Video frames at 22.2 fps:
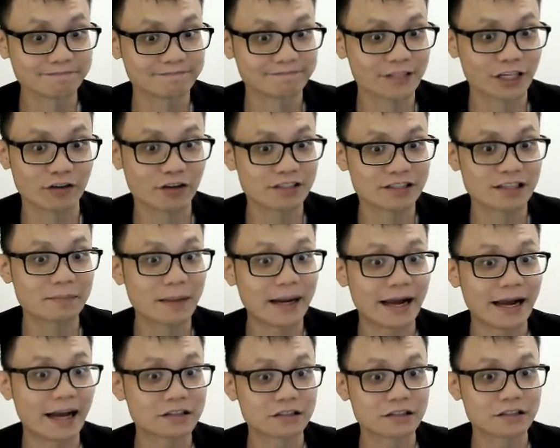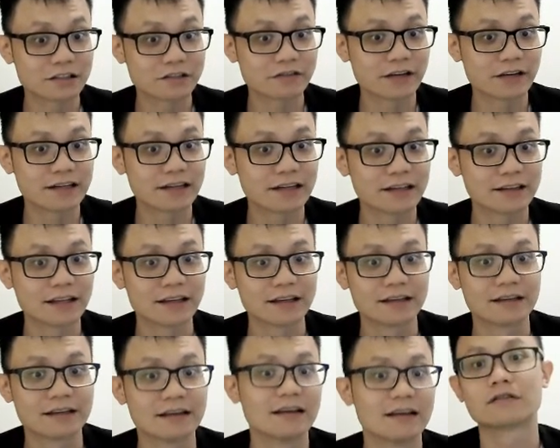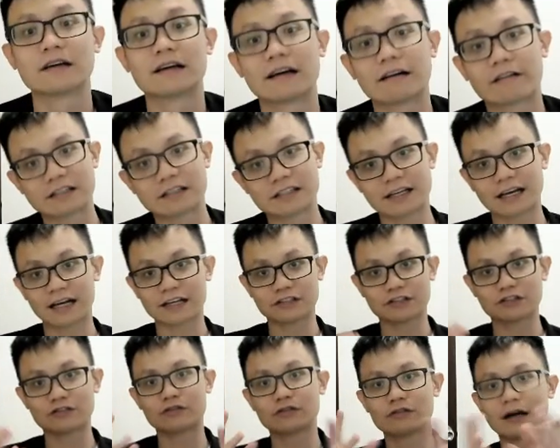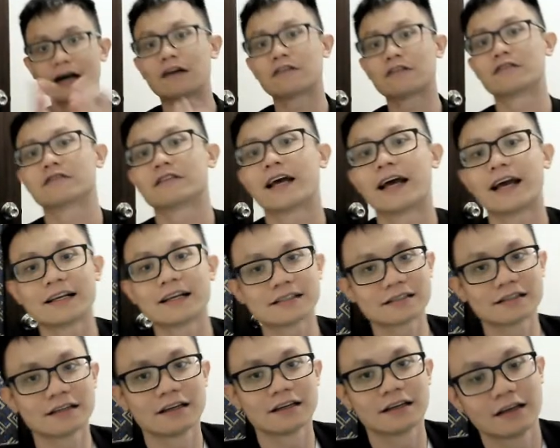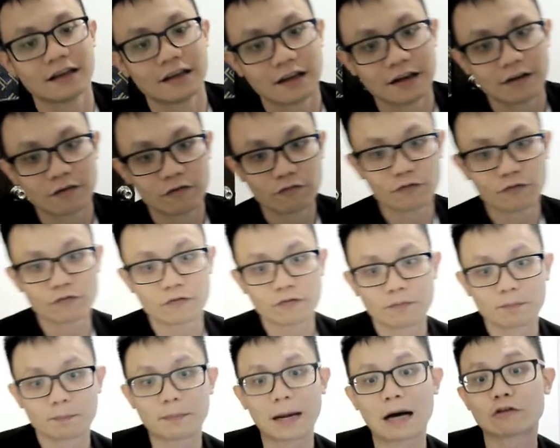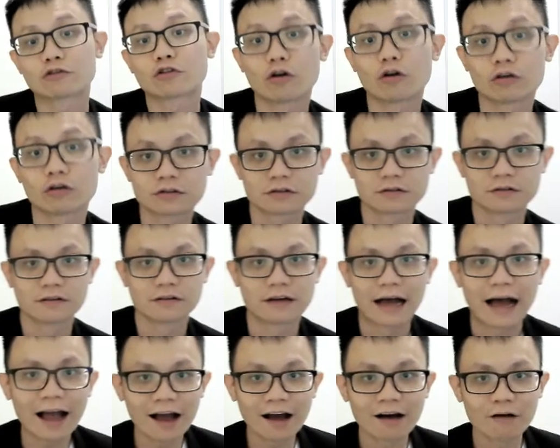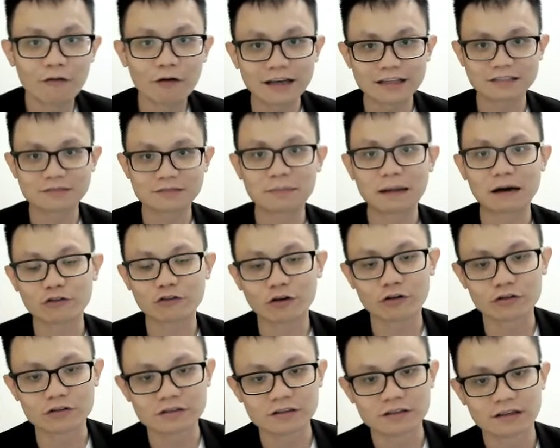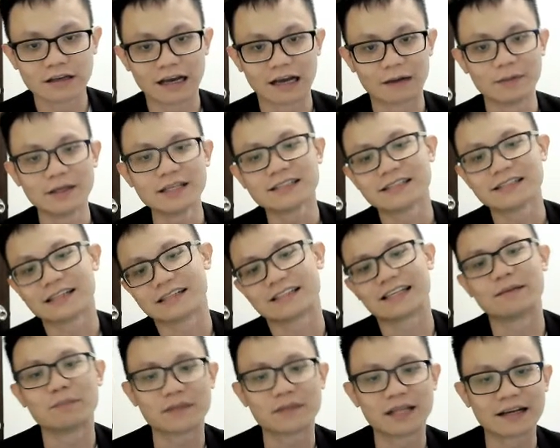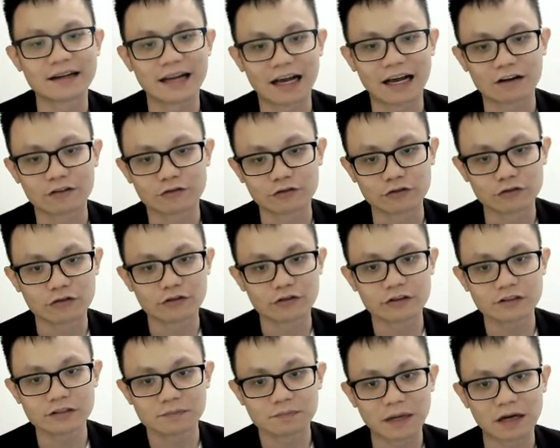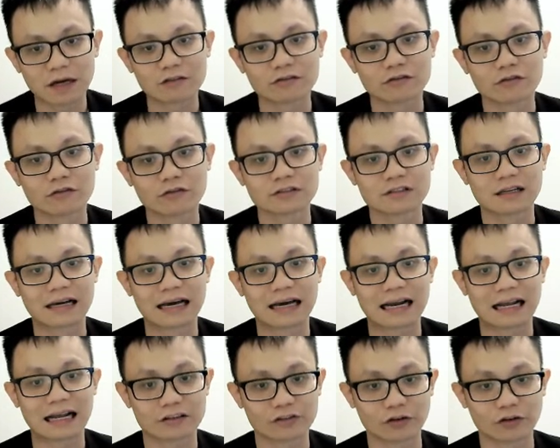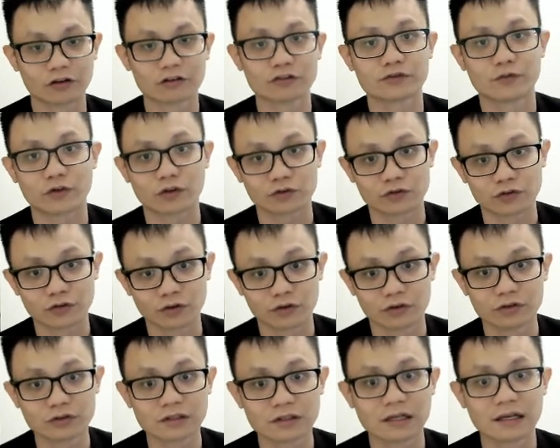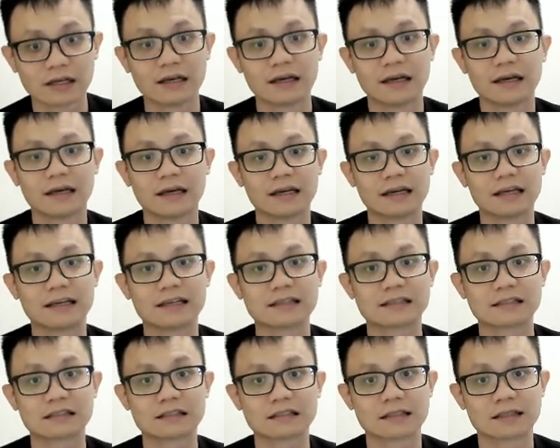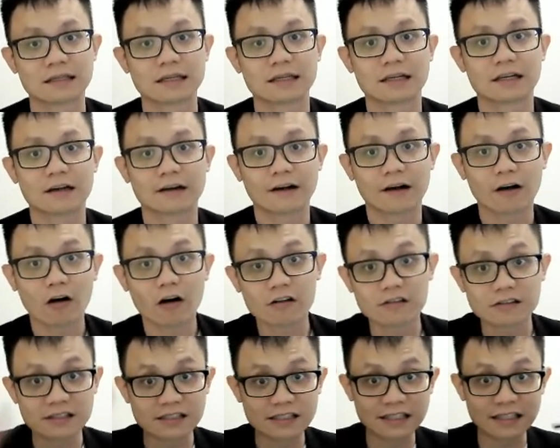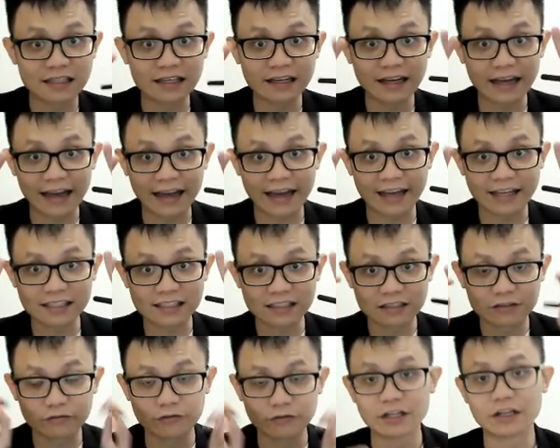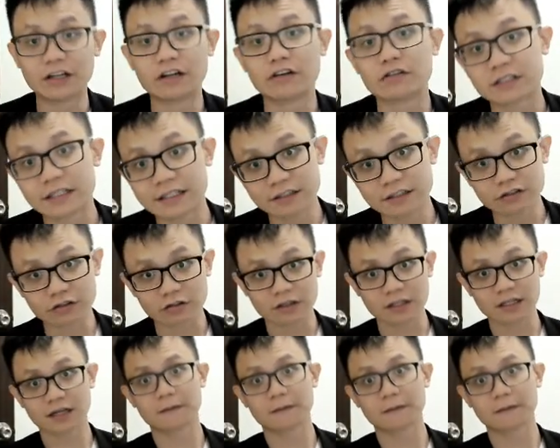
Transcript: The question might ask you anything. So the question asks you how to test maltose. What is maltose? I mean, it's the same thing lah. Glucose, maltose, galactose, fructose is considered as reducing sugar.